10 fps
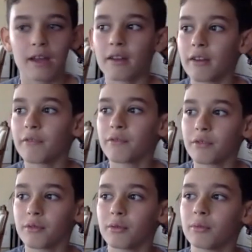If
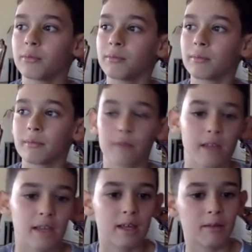you
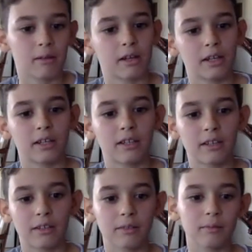like,
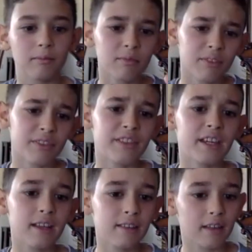there
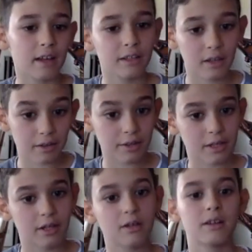is
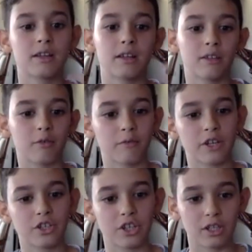another
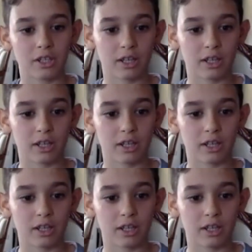innovation